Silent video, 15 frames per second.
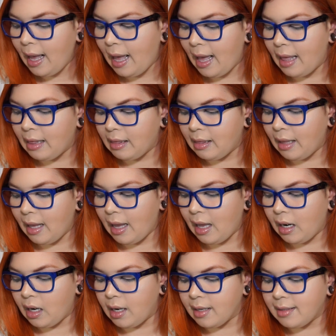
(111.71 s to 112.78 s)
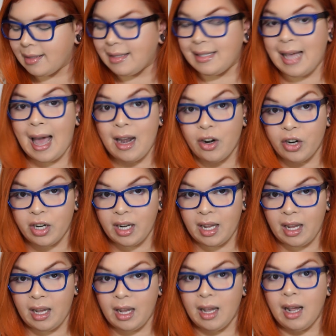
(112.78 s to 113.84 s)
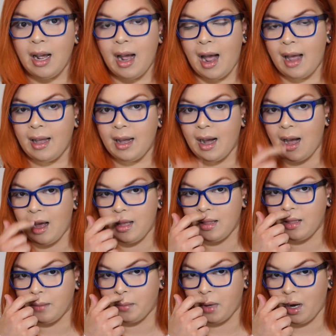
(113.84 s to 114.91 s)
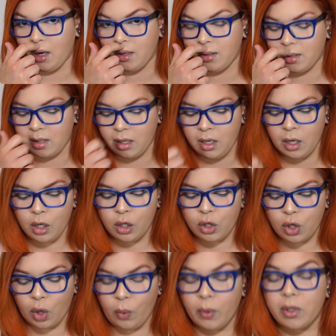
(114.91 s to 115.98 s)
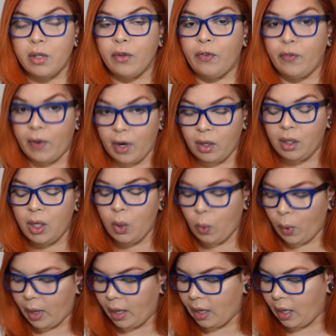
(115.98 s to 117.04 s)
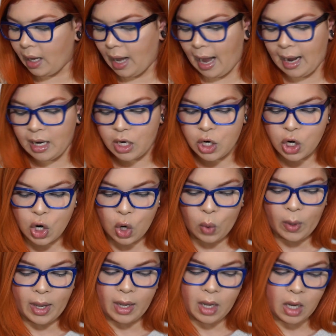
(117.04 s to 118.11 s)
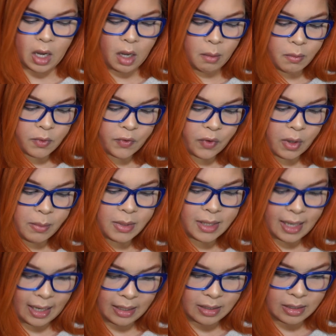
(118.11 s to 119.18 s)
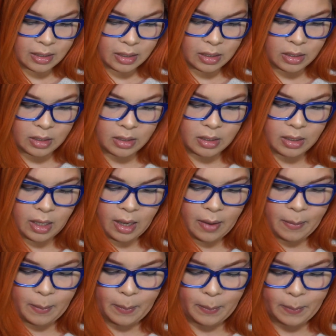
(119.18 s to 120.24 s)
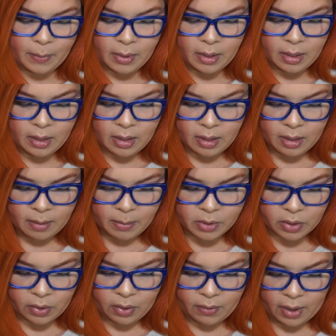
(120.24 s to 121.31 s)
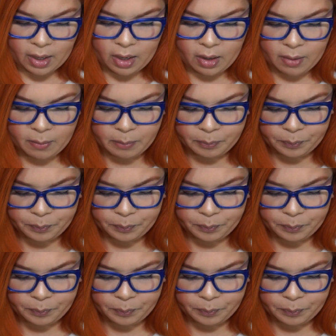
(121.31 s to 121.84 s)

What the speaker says: And then Saturday I got the box. So it was fairly quick. I know it comes from Texas. Yep. Let me show you right here.